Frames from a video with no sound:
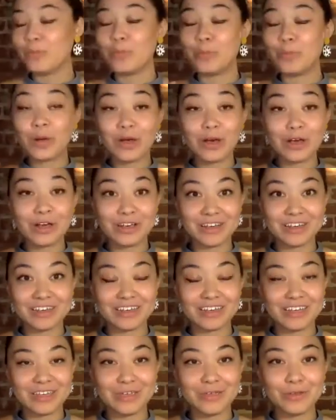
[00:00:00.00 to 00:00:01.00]
book,
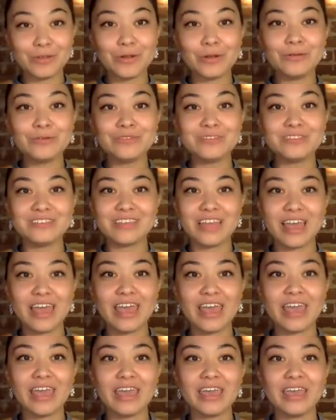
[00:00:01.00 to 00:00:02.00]
you don't
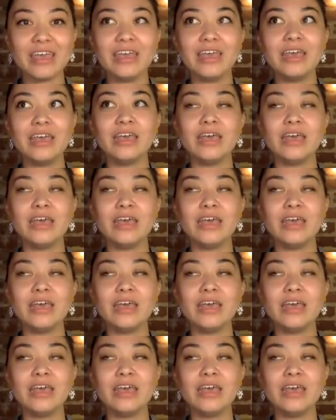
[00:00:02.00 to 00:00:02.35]
say